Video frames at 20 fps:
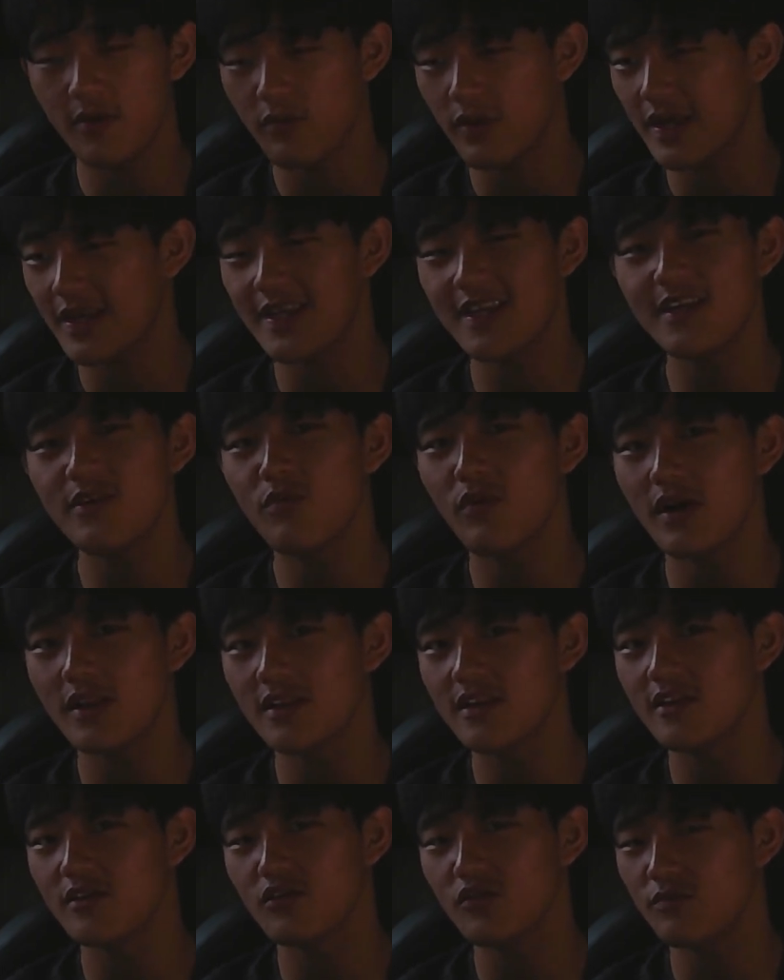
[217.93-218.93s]
that way. He
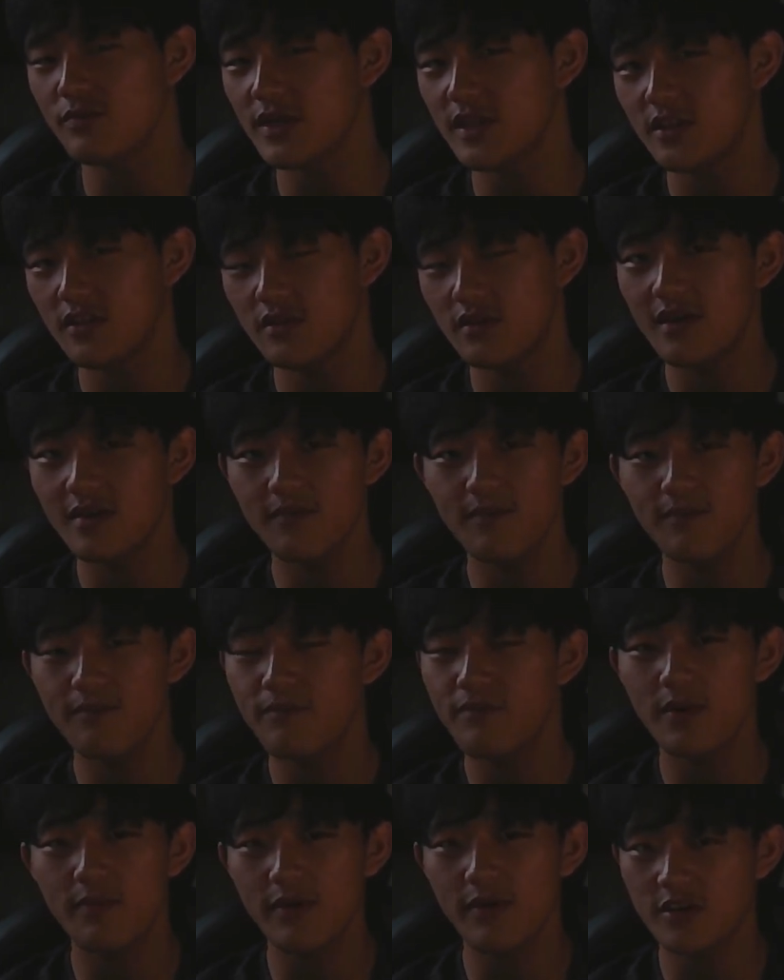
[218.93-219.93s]
wanted to be the
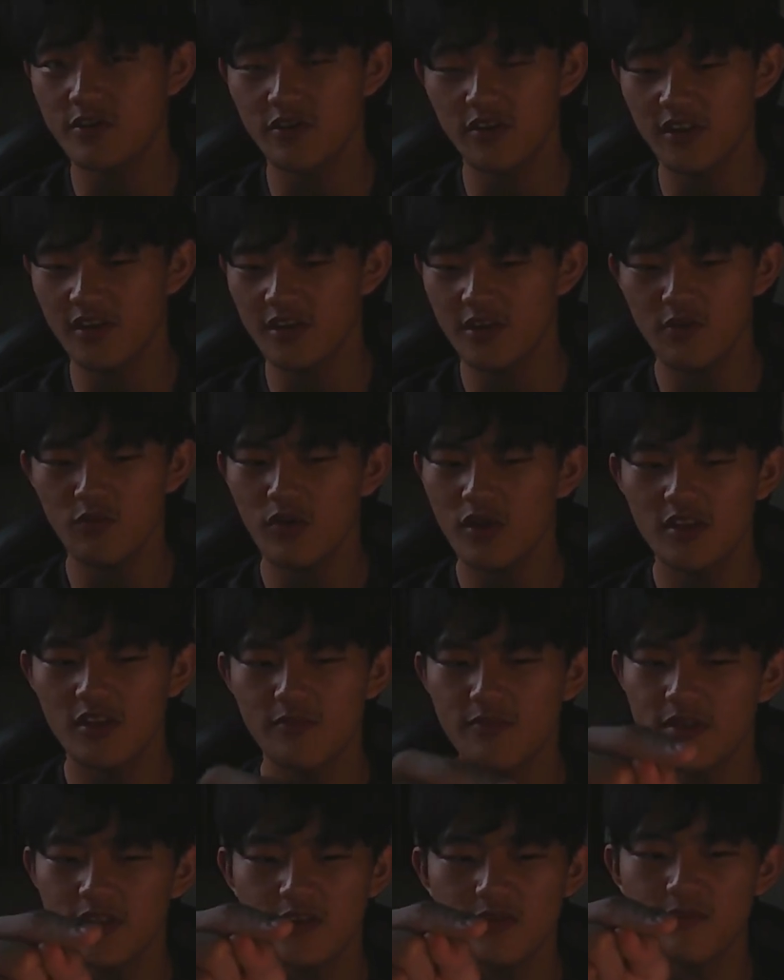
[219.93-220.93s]
perpetrator. He
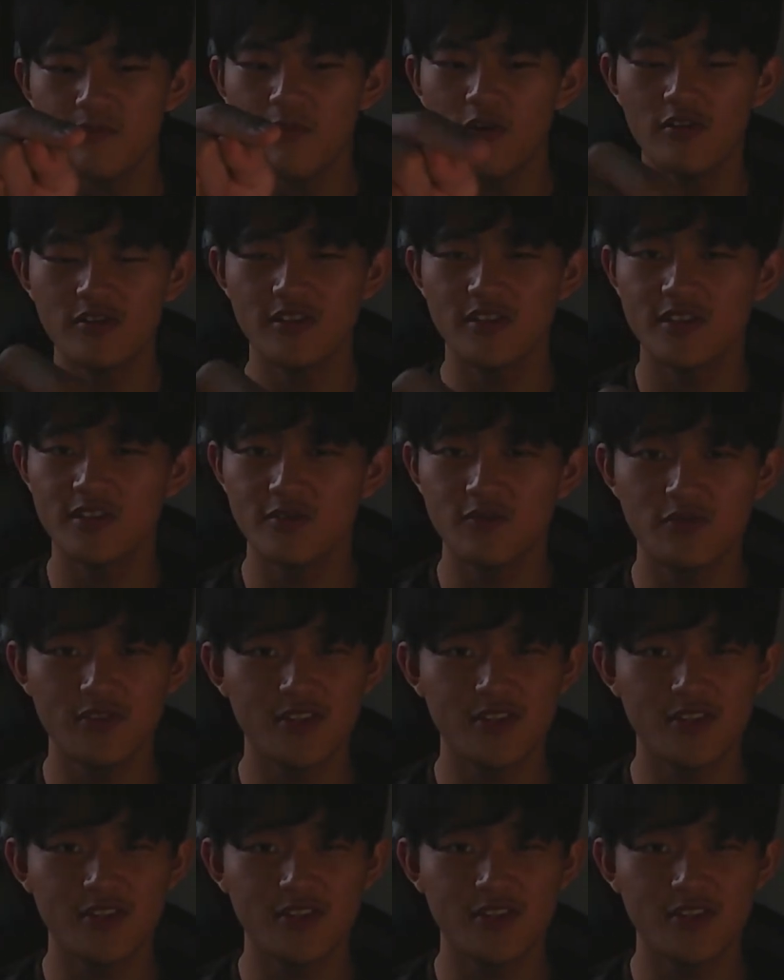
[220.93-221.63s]
wanted to be the monster